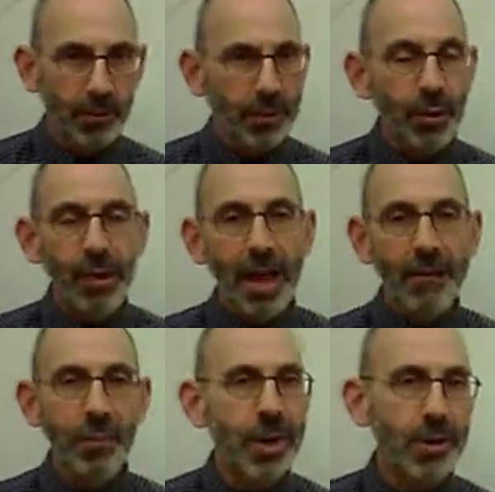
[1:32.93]
We don't
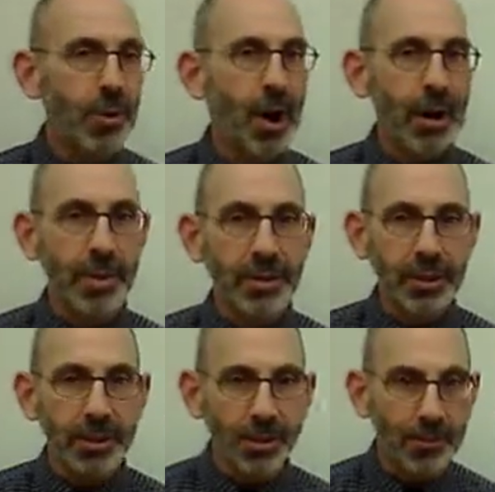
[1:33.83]
have brand new highway
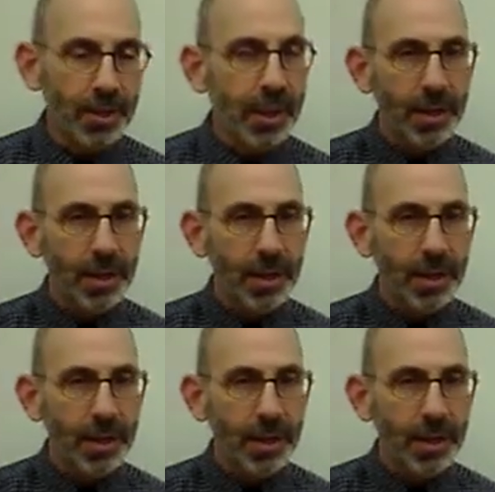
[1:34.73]
systems